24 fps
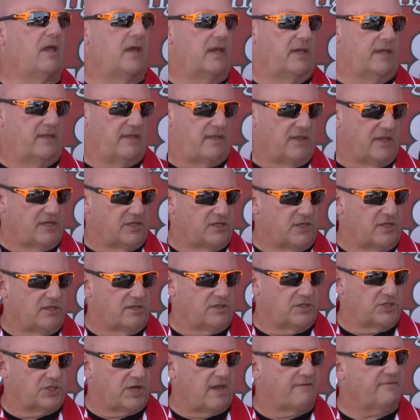In the
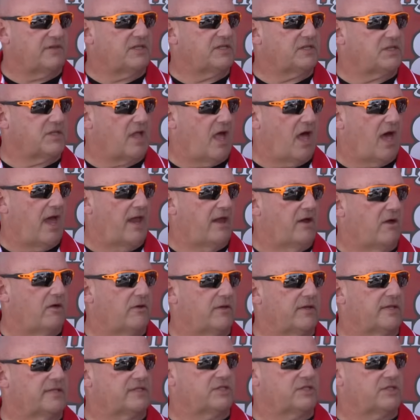Chevy style,